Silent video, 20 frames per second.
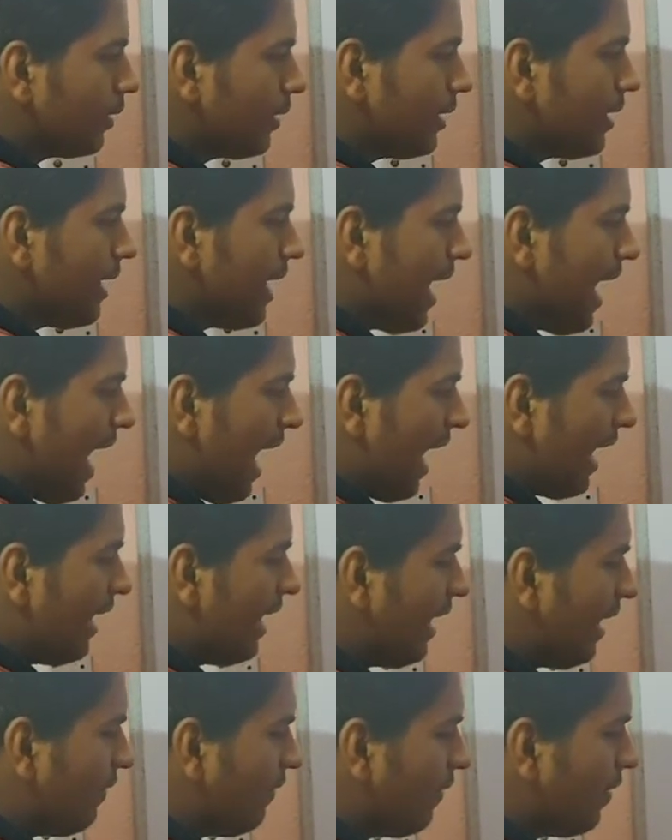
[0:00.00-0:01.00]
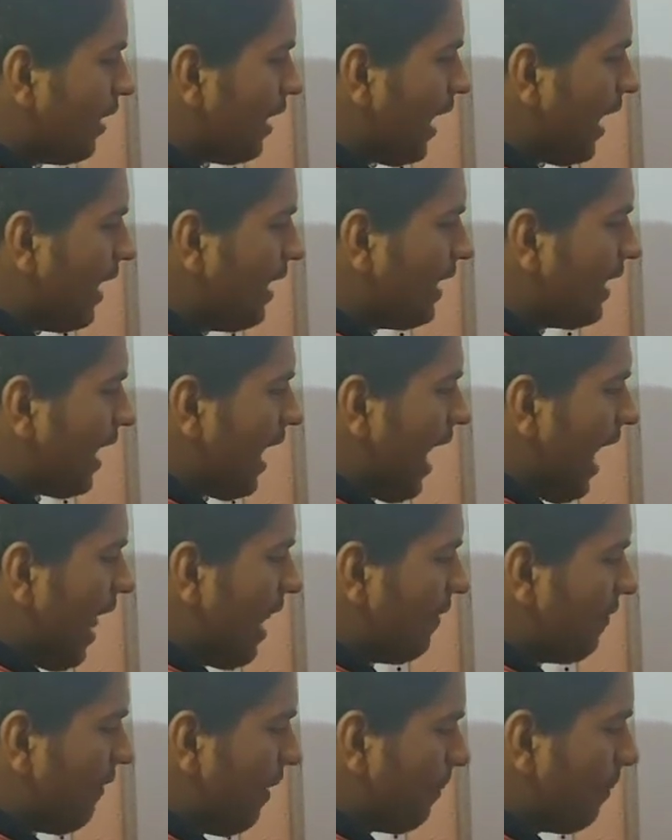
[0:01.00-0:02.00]
and here we will write
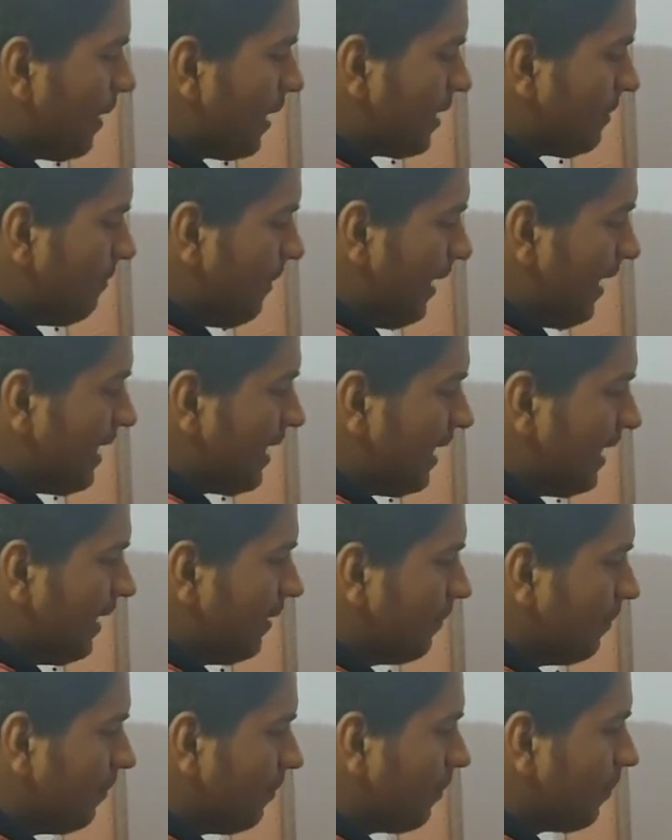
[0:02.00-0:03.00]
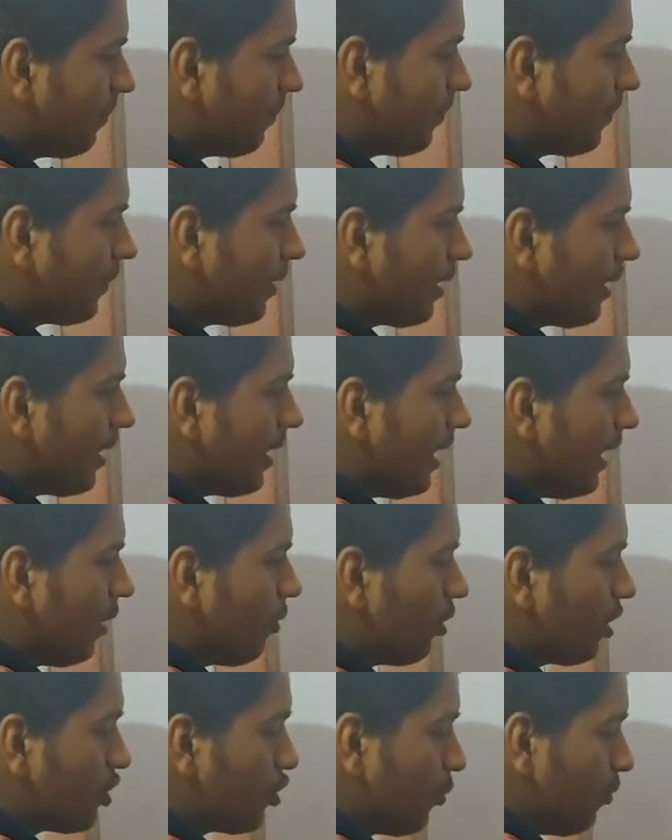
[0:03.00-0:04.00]
alpha plus beta
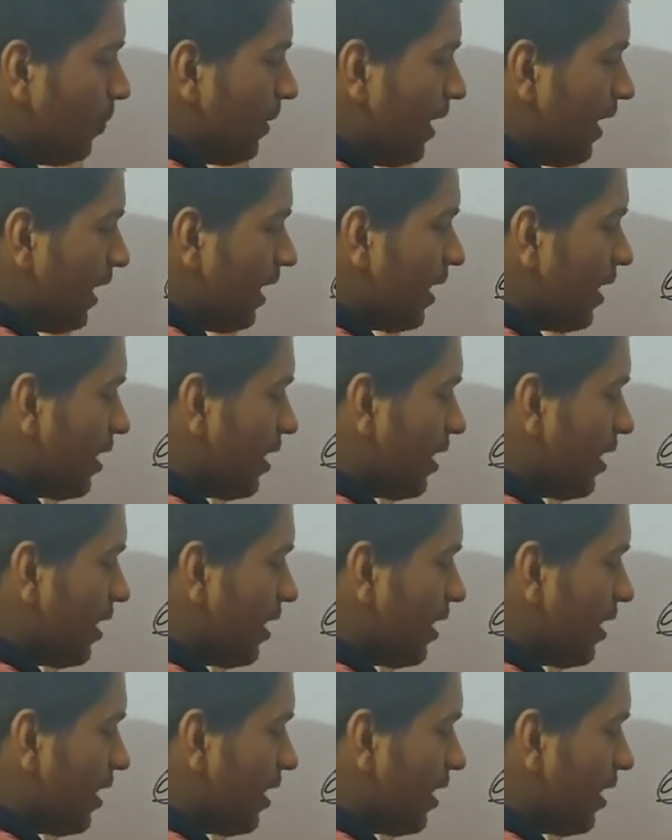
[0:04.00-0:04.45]
equals to b.